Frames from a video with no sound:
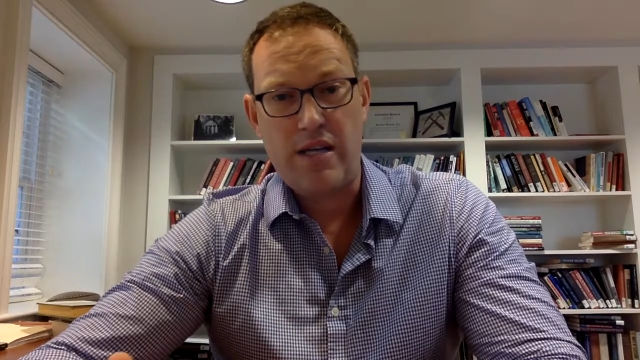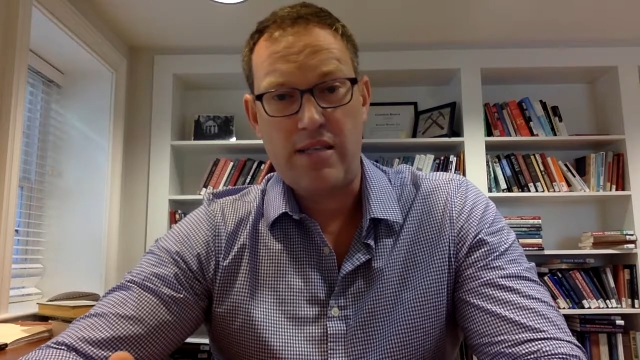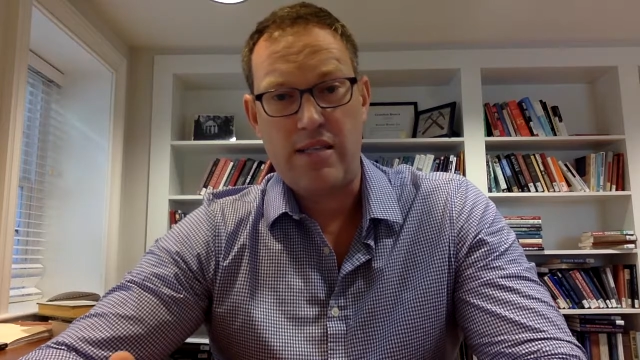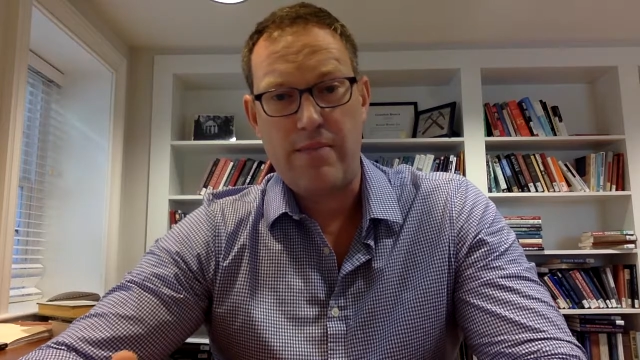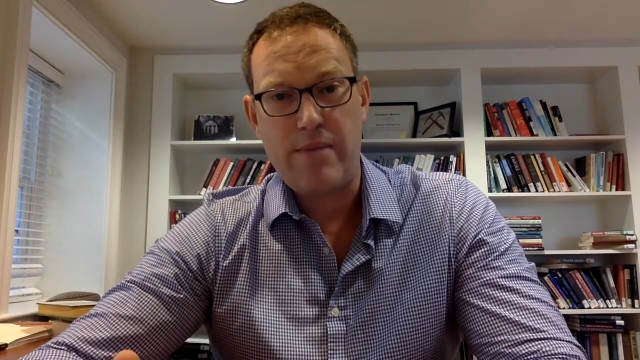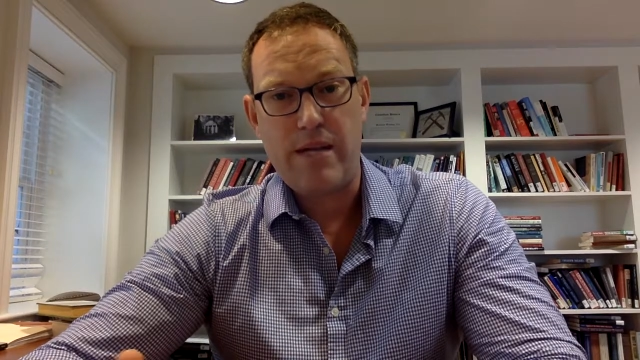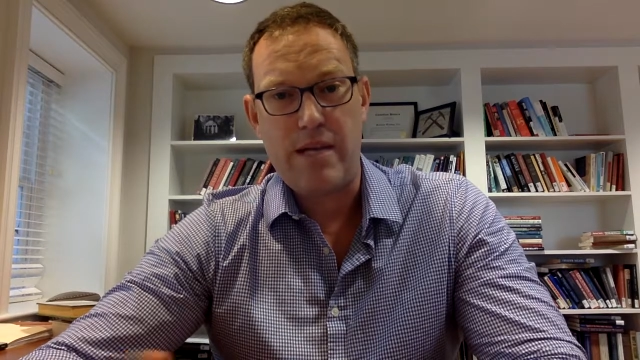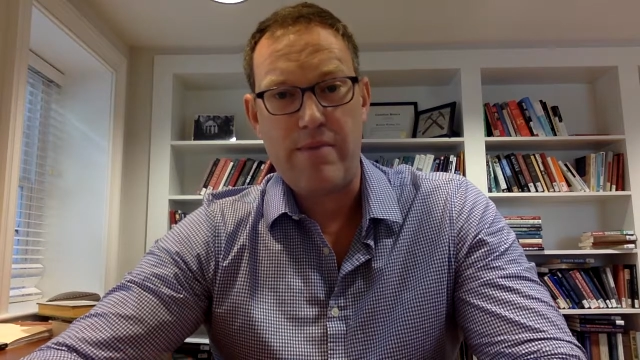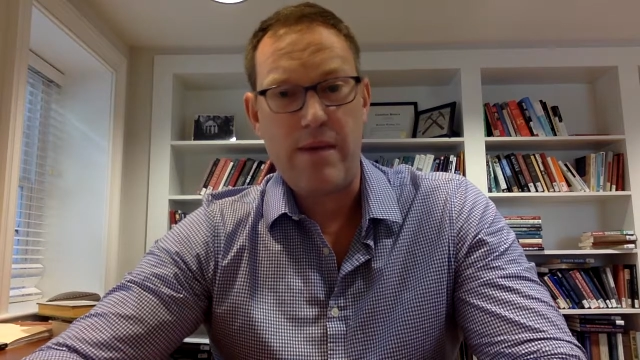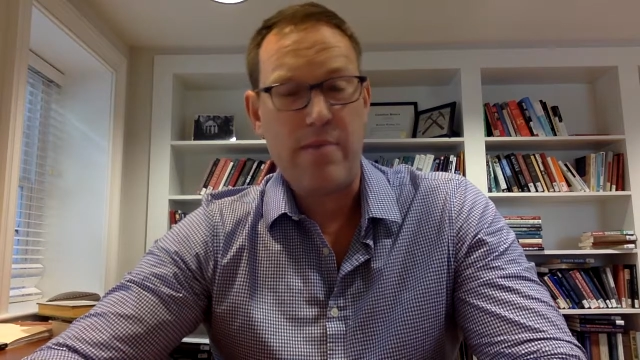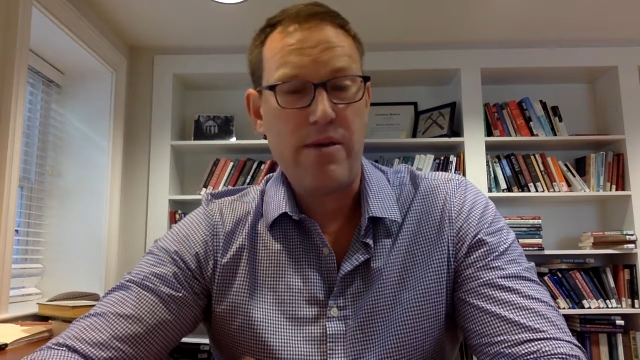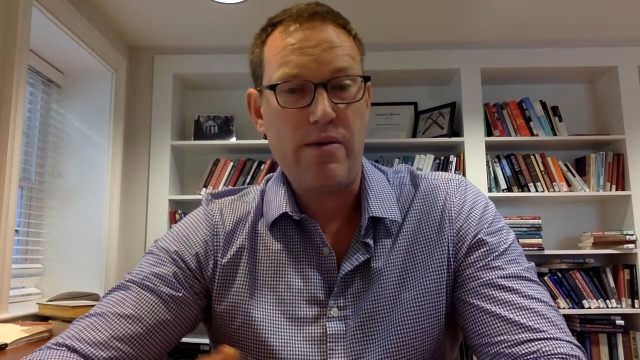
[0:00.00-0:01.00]
to somebody,
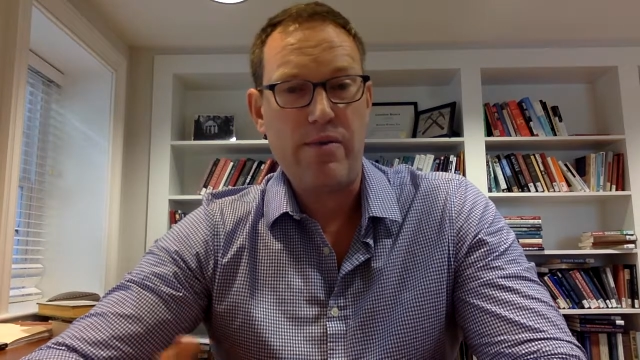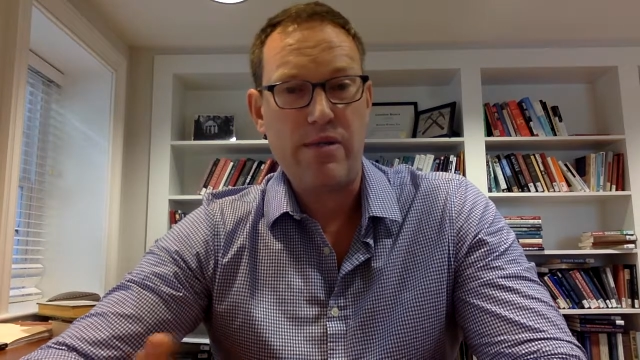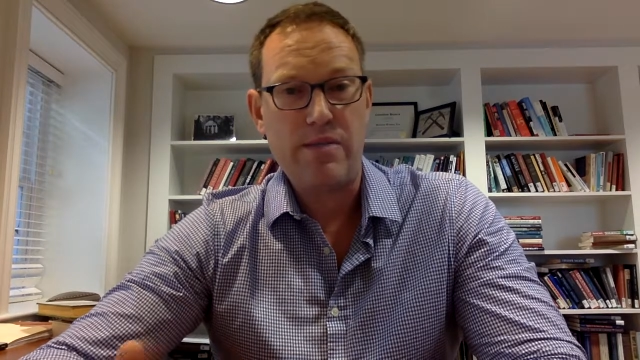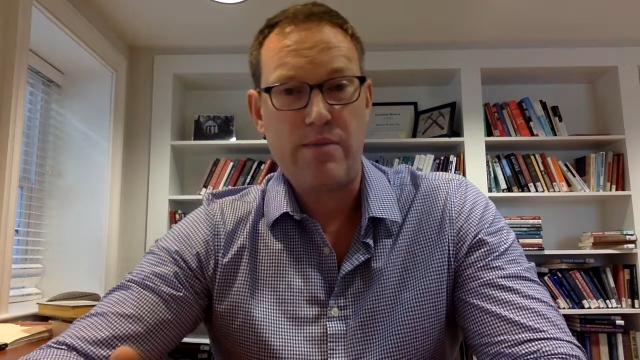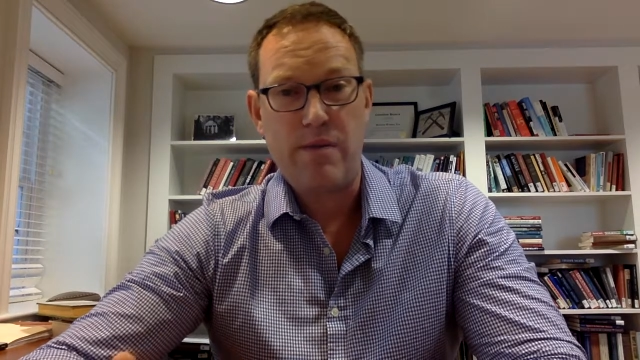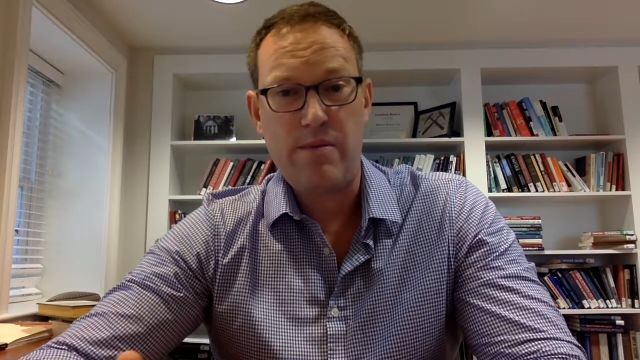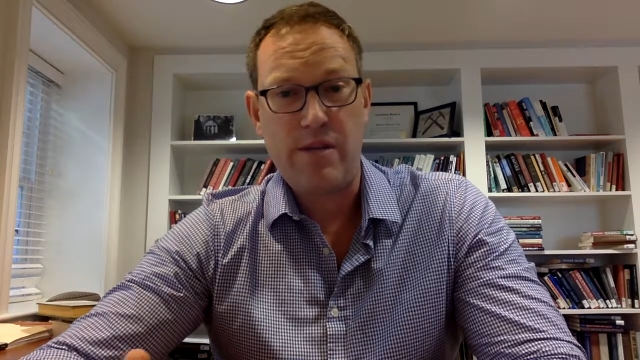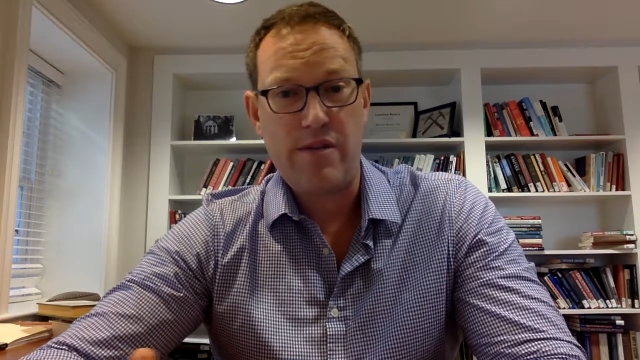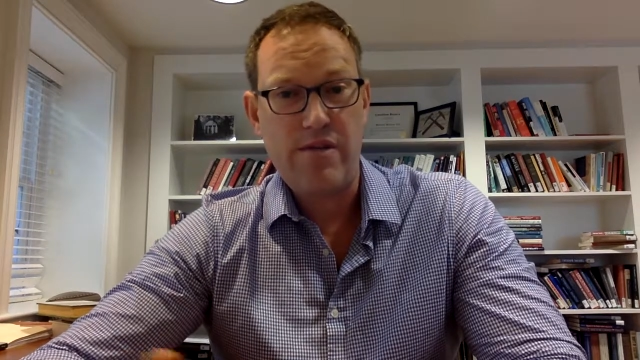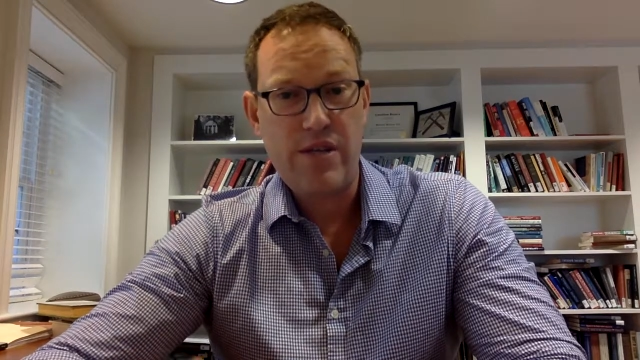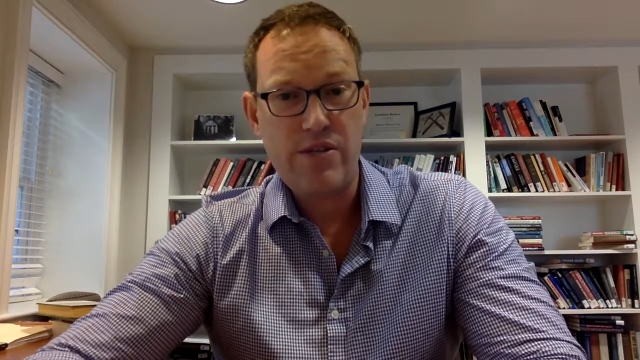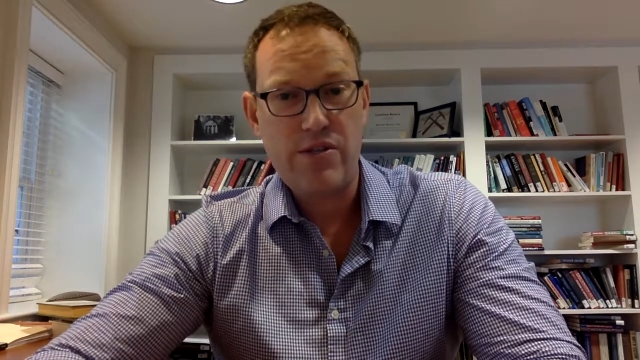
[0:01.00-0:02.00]
maybe it was a public
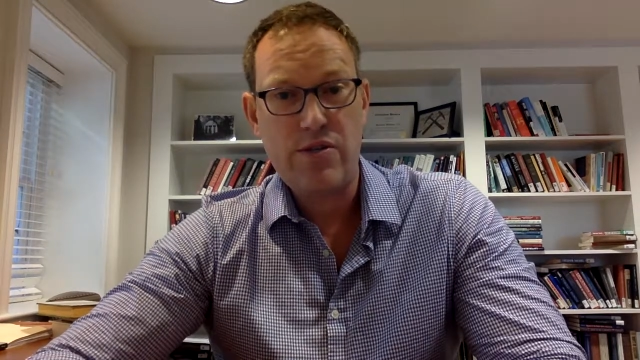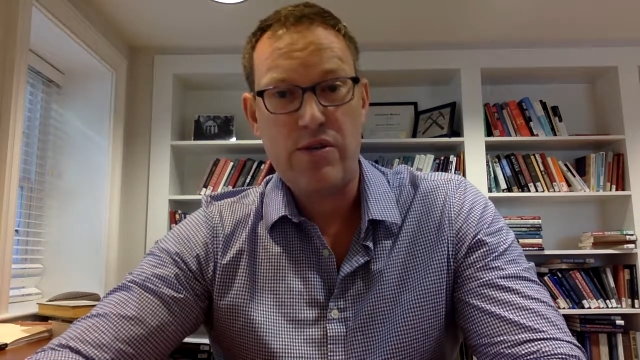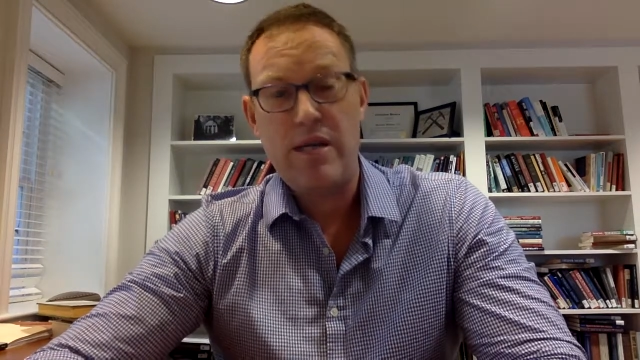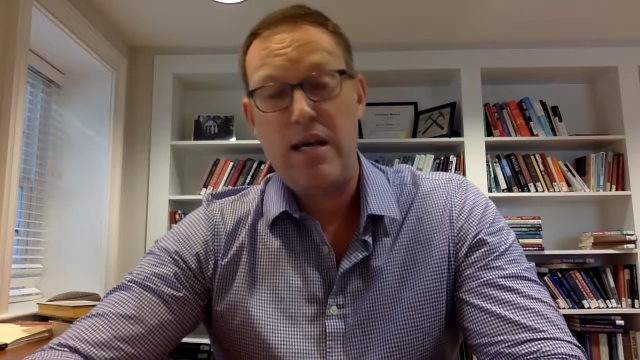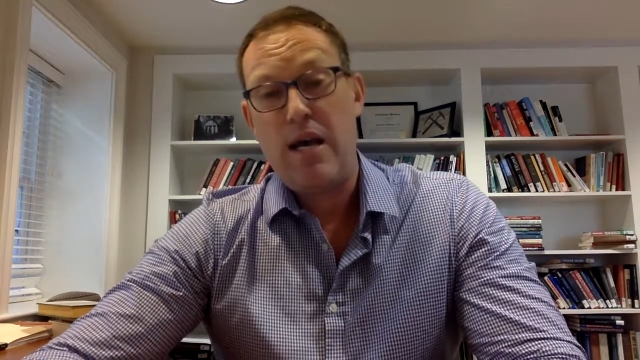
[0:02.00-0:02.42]
official,